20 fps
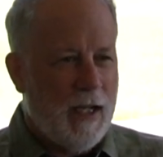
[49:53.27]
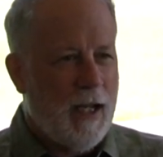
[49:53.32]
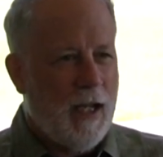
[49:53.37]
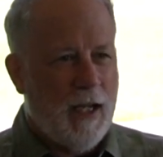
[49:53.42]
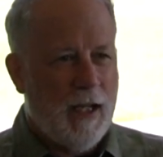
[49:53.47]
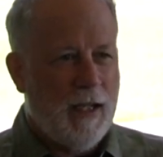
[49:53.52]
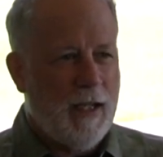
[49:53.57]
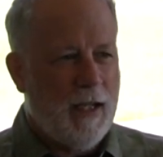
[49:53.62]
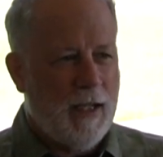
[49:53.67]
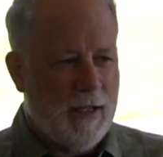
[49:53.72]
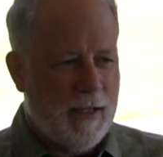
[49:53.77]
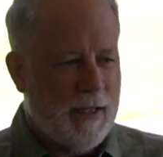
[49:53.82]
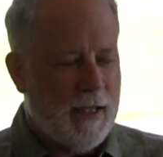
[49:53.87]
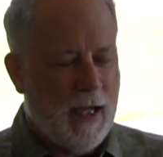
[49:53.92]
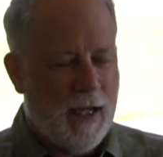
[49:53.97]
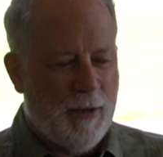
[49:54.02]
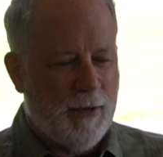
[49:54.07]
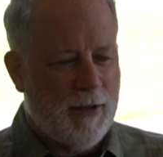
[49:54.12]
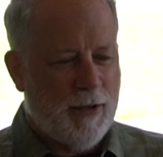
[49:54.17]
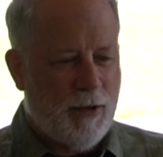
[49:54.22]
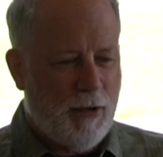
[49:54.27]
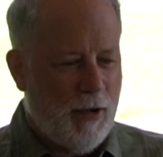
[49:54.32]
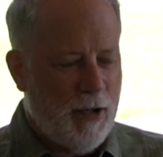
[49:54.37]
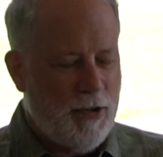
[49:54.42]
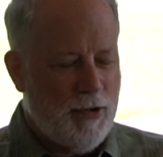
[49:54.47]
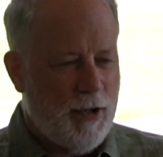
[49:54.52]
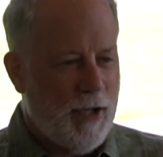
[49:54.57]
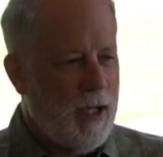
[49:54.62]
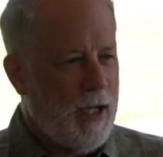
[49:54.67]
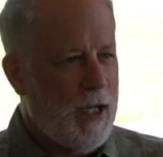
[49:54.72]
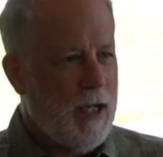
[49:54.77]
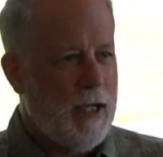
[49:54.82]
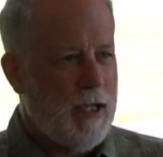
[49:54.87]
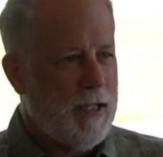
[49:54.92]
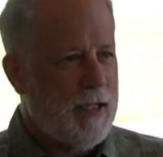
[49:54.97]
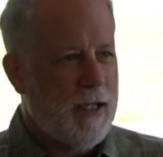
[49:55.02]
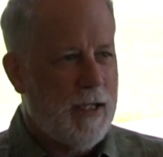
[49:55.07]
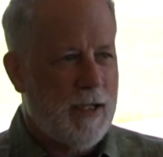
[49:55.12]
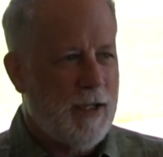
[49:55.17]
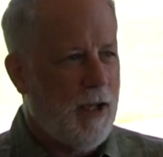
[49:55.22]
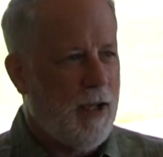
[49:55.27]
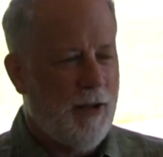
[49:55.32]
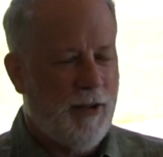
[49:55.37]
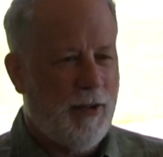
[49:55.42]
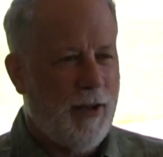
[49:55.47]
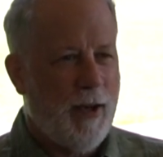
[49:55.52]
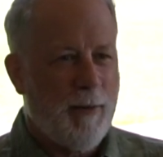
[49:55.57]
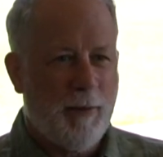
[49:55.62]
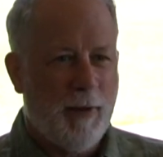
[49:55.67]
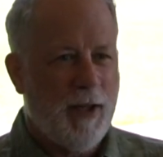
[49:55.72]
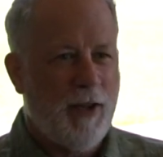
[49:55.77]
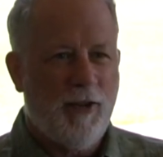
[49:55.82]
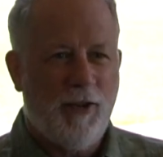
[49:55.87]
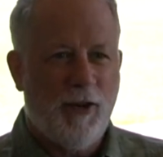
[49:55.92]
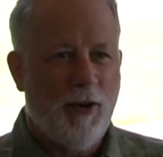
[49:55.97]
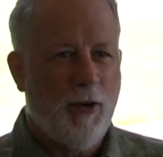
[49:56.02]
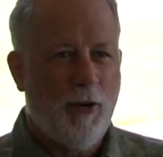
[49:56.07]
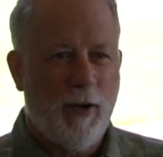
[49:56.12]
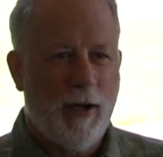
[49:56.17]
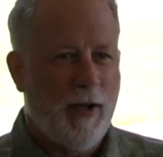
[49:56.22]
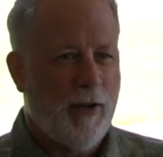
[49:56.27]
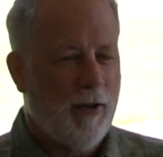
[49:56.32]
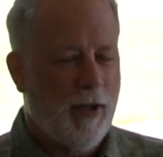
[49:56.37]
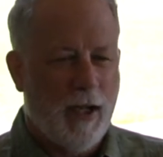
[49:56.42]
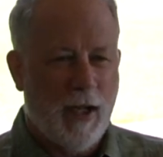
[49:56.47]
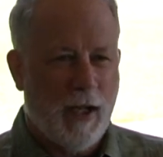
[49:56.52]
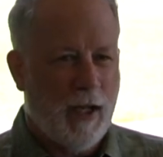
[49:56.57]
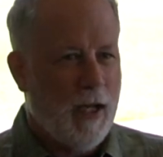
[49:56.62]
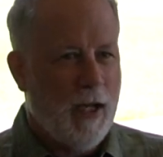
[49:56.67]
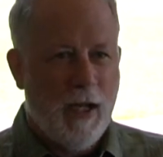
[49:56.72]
and this guy was a Christian, and he says, all of a sudden, listen to her, and he's like,